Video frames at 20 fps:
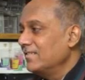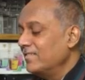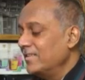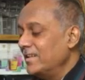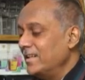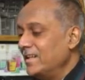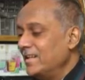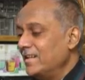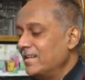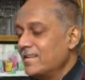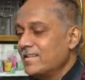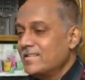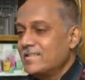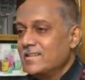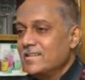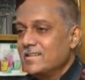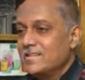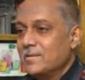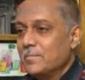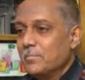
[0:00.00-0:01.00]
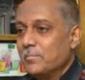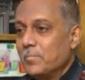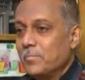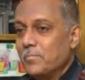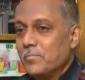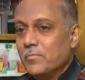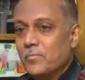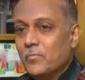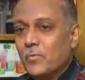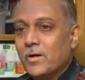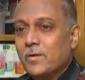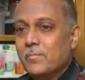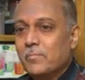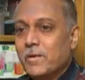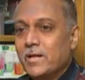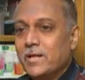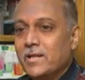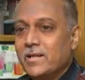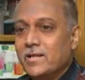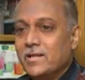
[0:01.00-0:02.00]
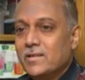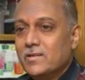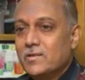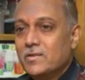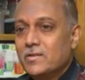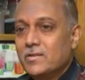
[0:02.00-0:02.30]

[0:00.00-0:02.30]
very interesting one by